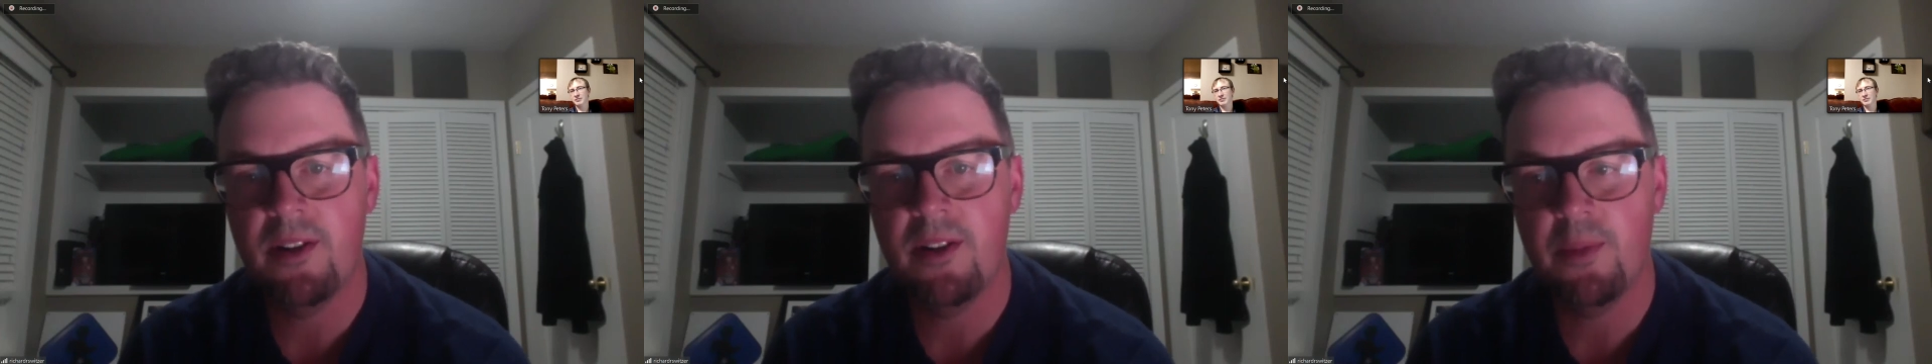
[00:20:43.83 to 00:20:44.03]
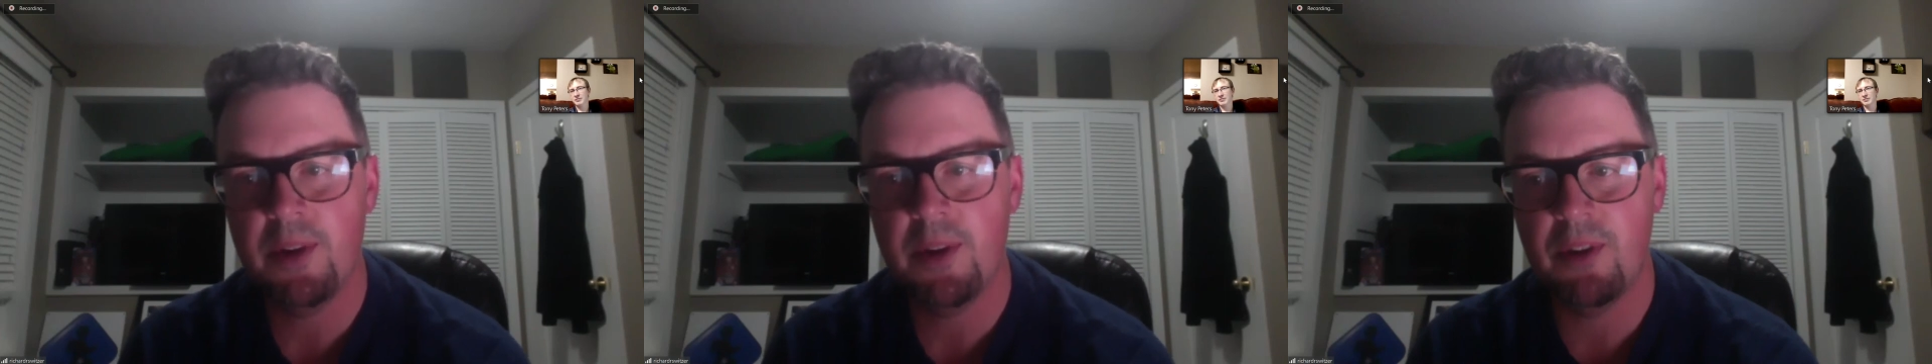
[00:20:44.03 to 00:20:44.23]

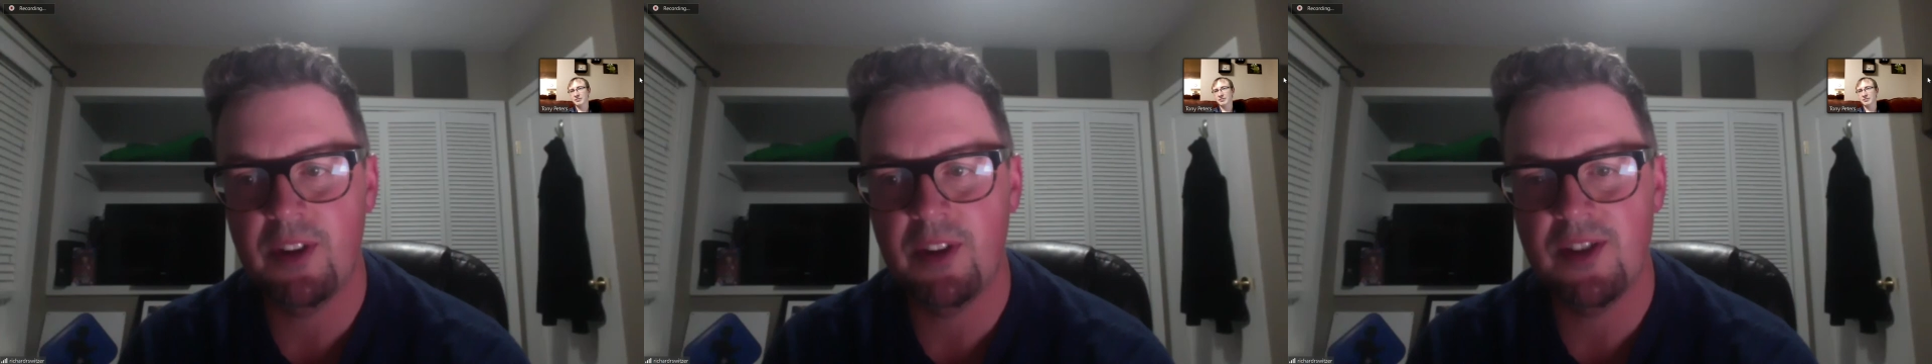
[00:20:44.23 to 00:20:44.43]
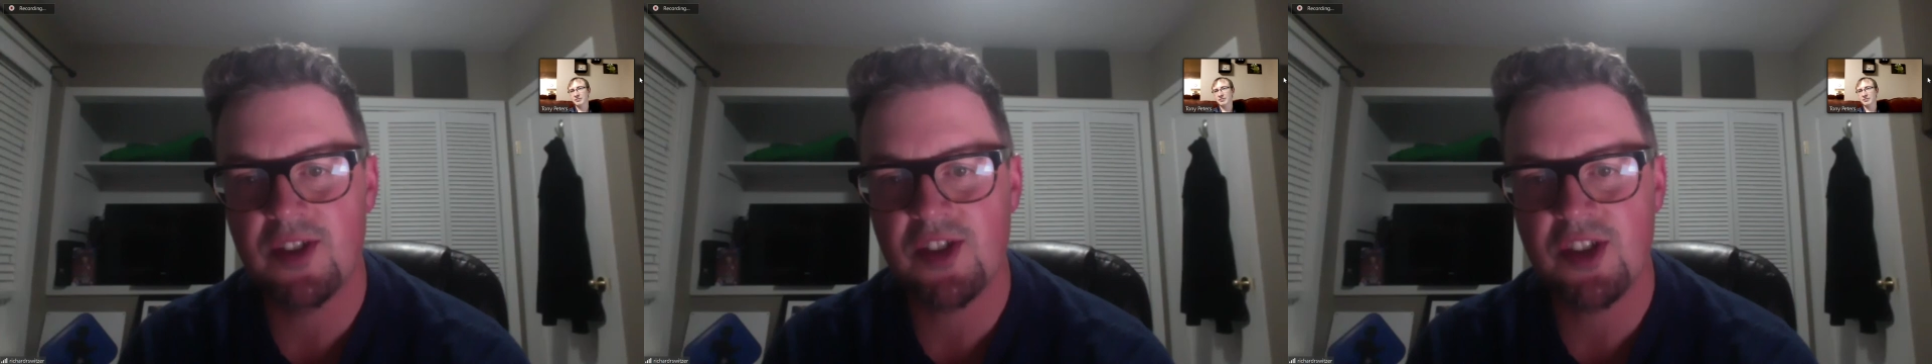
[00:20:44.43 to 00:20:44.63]
the
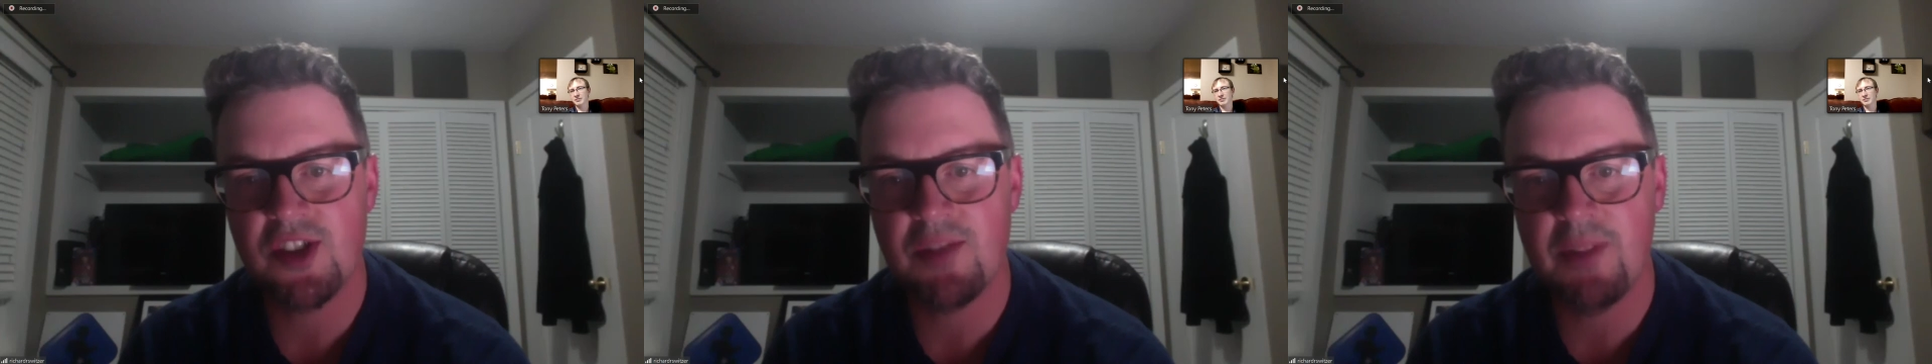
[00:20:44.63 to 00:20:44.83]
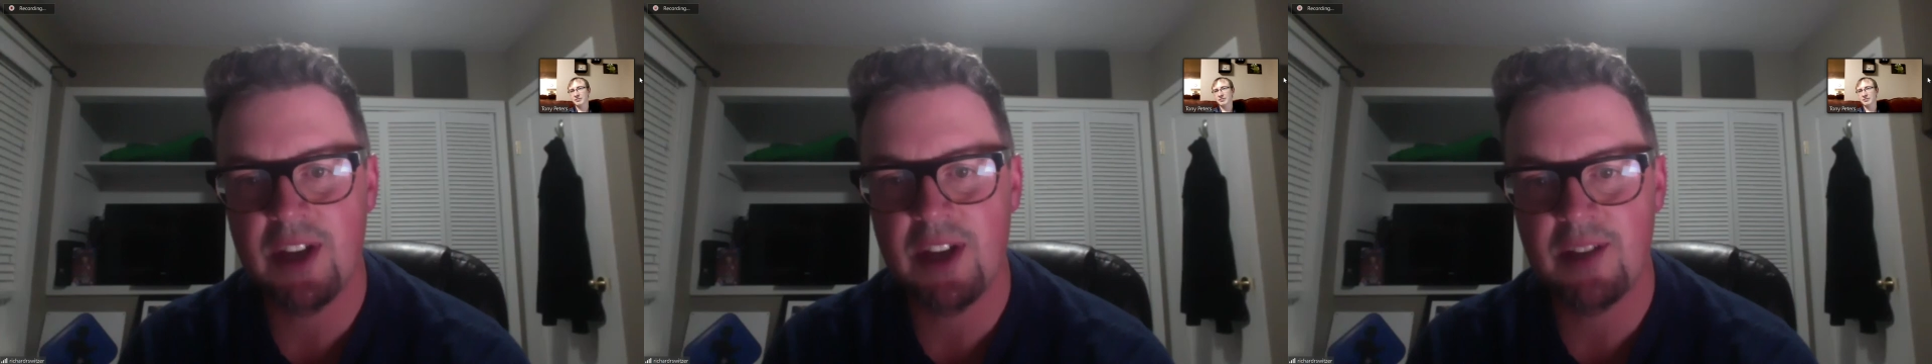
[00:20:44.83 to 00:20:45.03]
people in
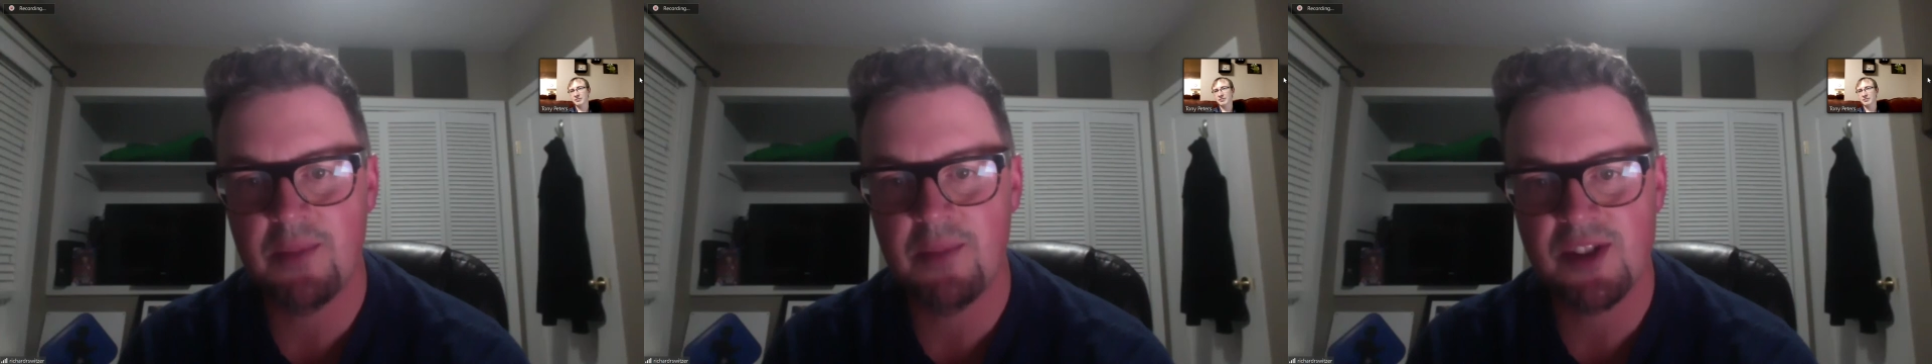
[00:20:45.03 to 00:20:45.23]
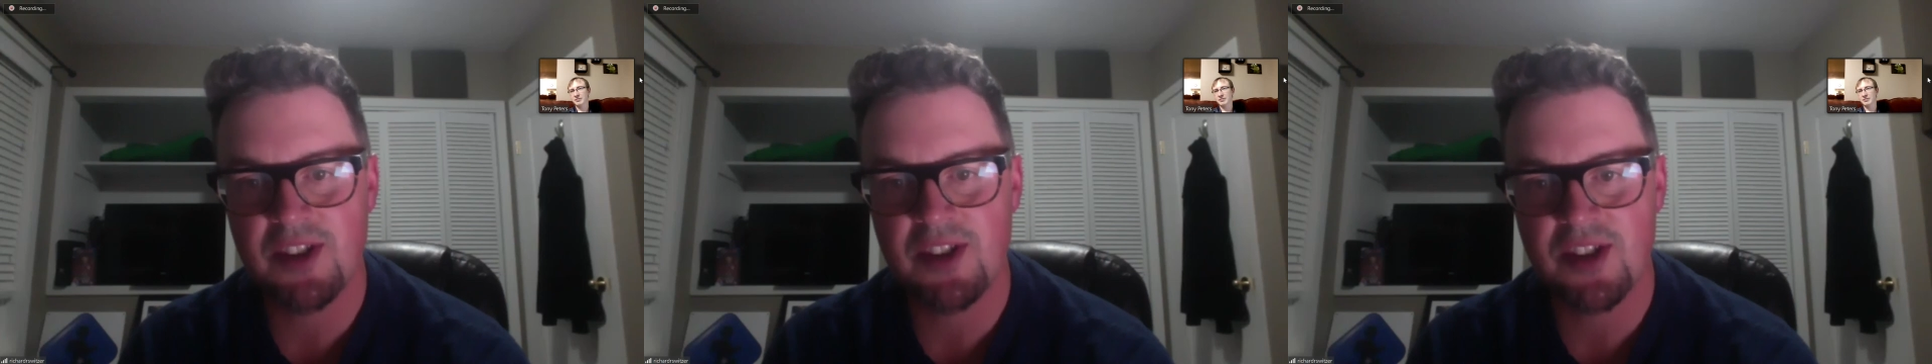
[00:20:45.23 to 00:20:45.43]

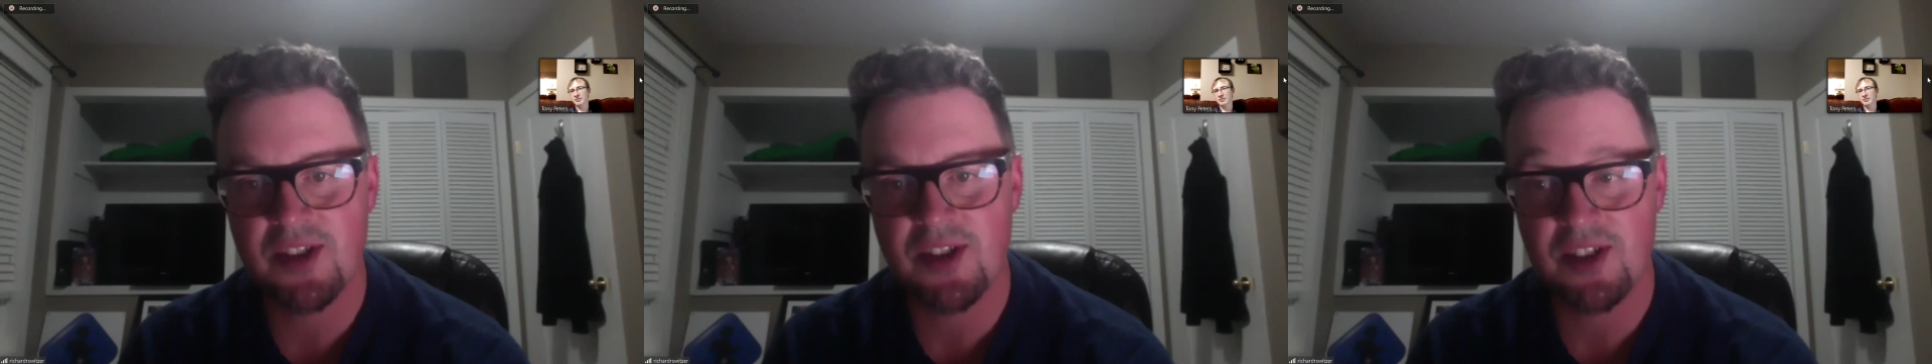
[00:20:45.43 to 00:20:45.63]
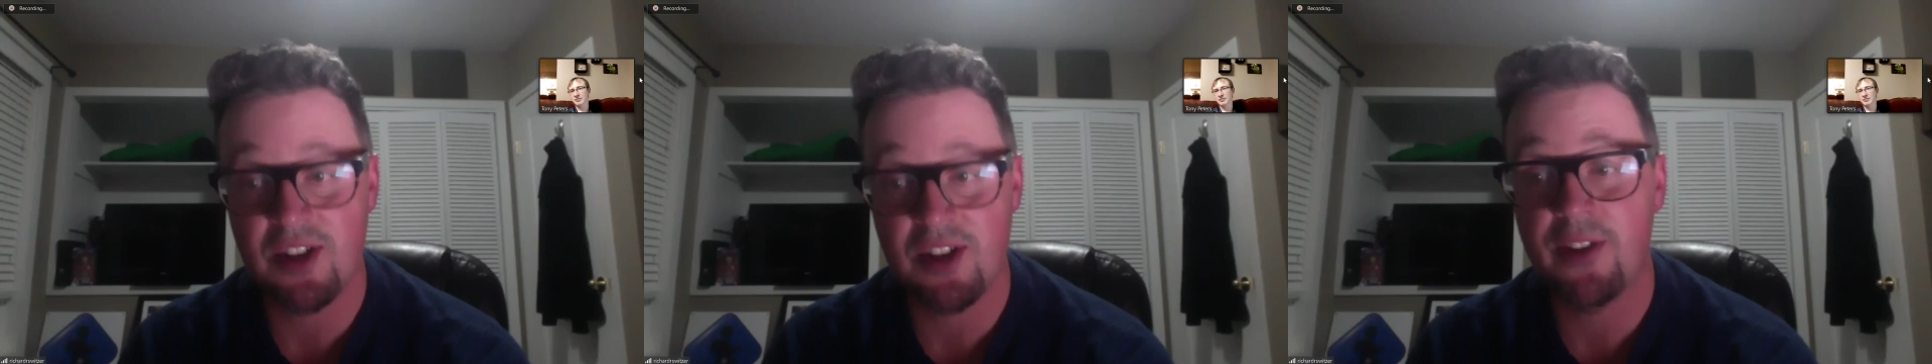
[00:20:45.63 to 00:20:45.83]
decision-making
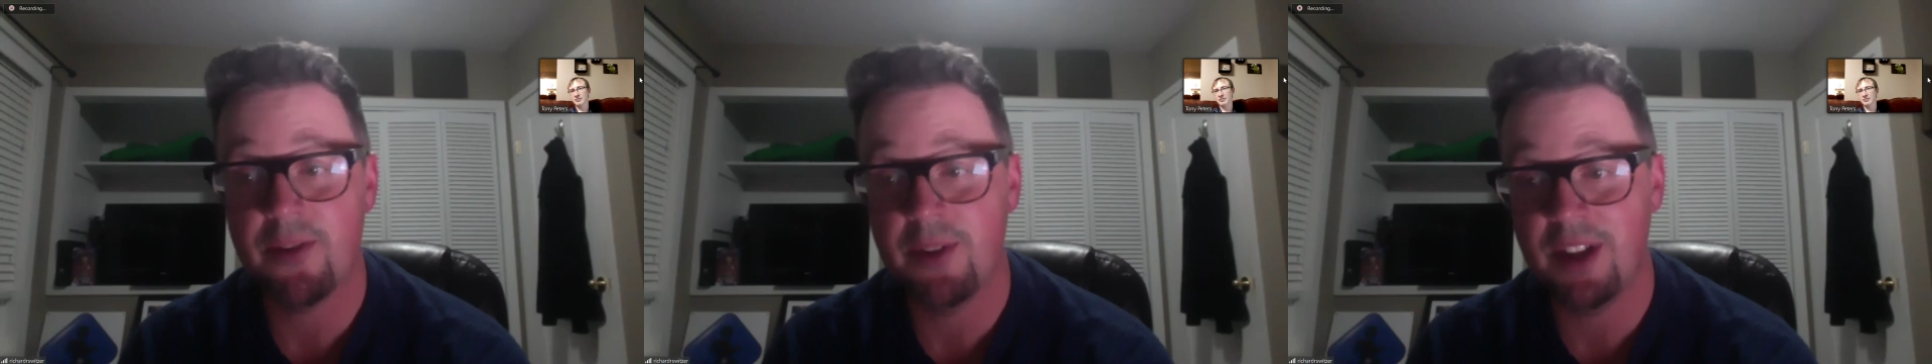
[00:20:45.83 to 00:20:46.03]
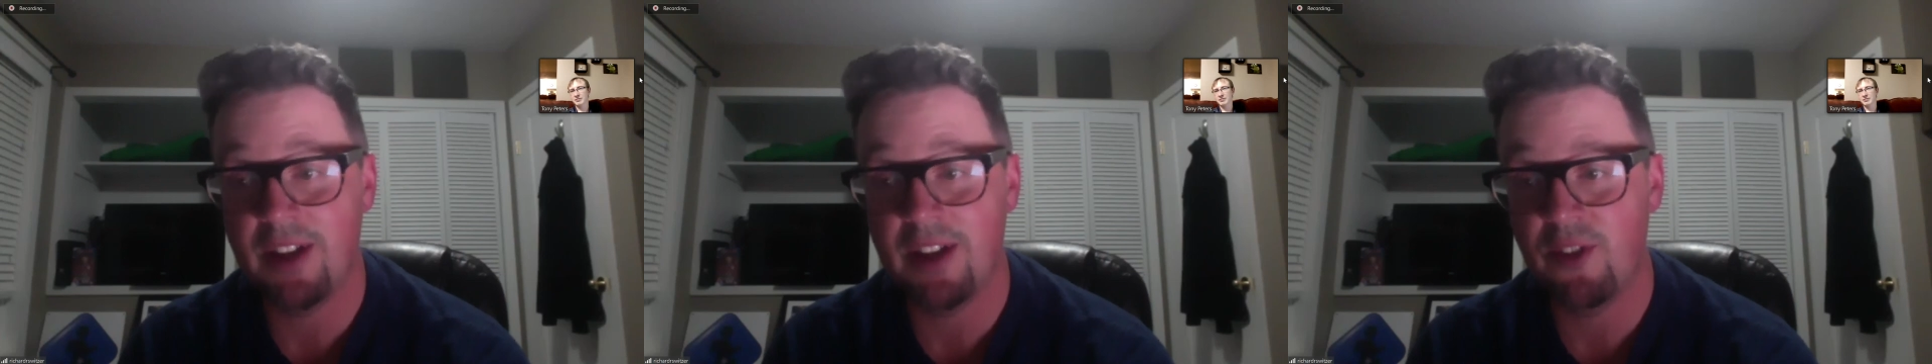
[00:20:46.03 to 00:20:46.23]
positions at all
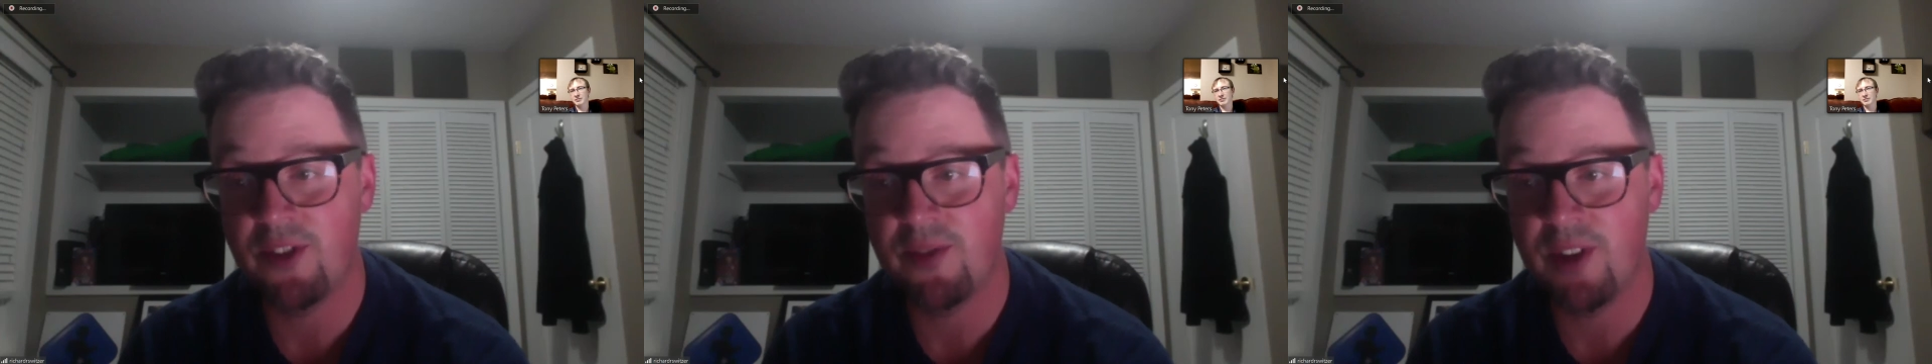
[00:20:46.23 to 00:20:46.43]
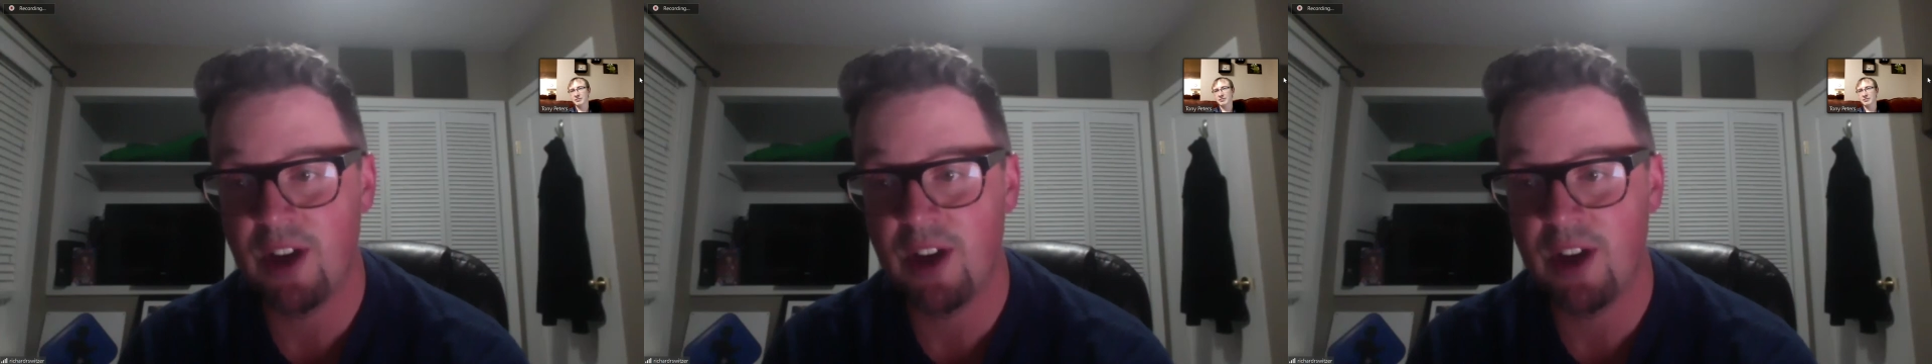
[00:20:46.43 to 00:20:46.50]
three levels of